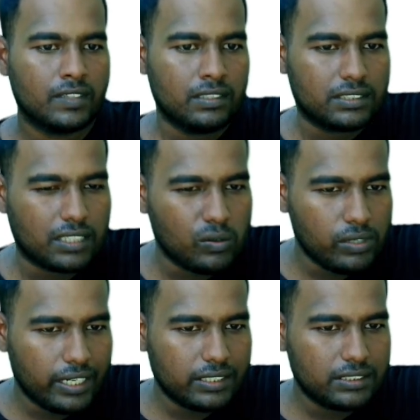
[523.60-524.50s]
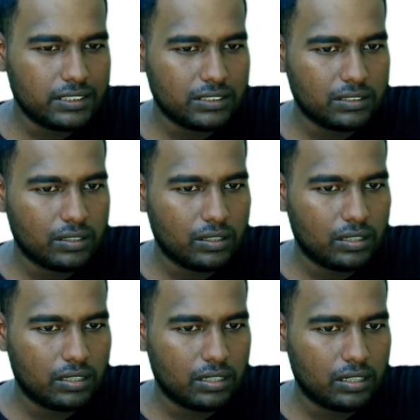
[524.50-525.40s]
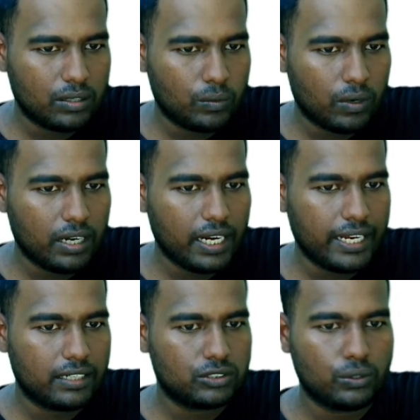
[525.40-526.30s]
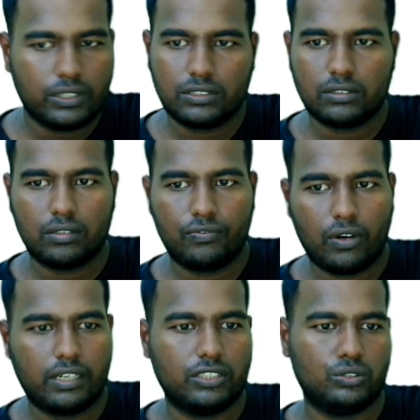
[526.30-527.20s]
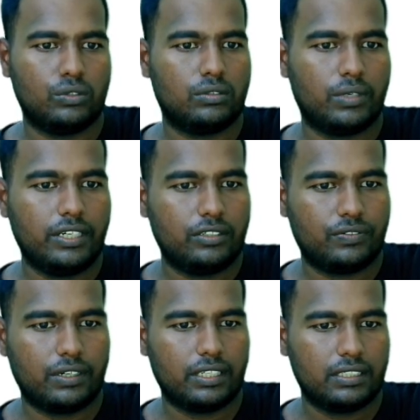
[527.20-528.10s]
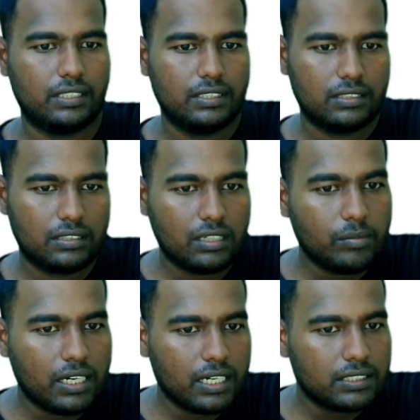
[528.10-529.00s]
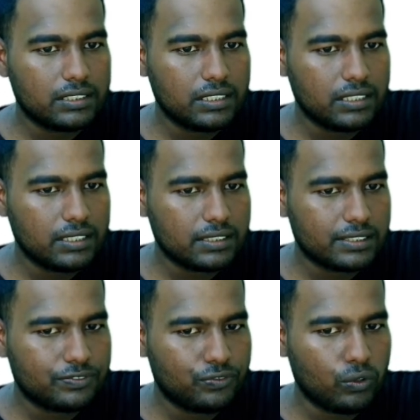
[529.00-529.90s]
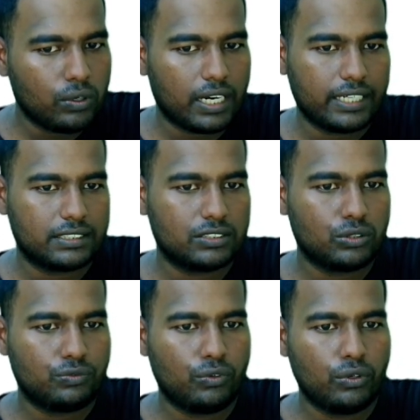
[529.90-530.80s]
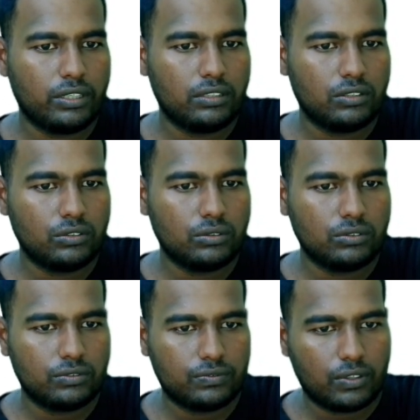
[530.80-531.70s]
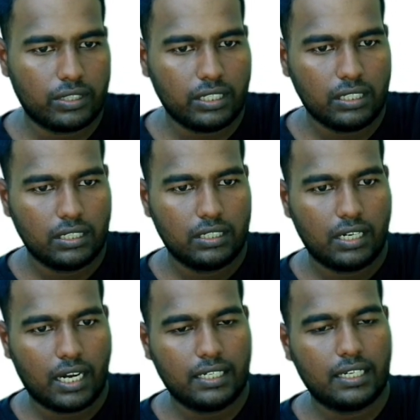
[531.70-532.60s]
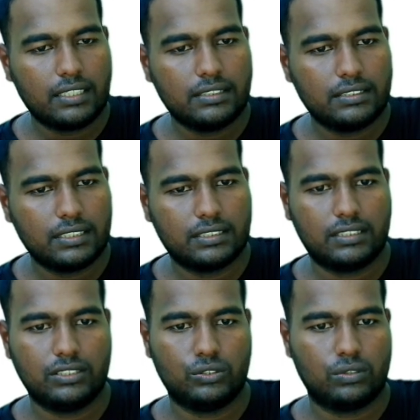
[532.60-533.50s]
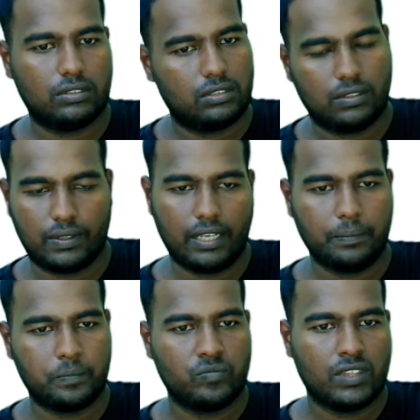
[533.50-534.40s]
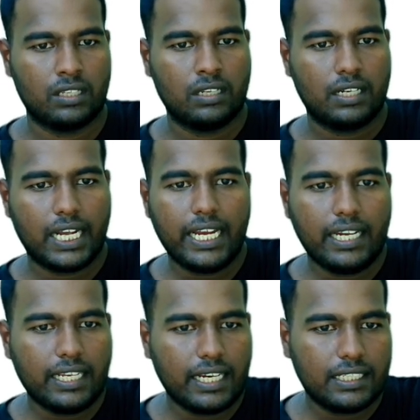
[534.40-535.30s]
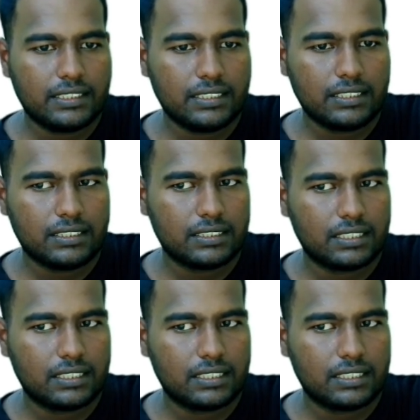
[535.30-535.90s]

Sound energy is one line, so it's 40 joule, 1 into 40. Thermal energy is 4 lines, so 4 into 40, 160 joule. Okay. Kinetic energy is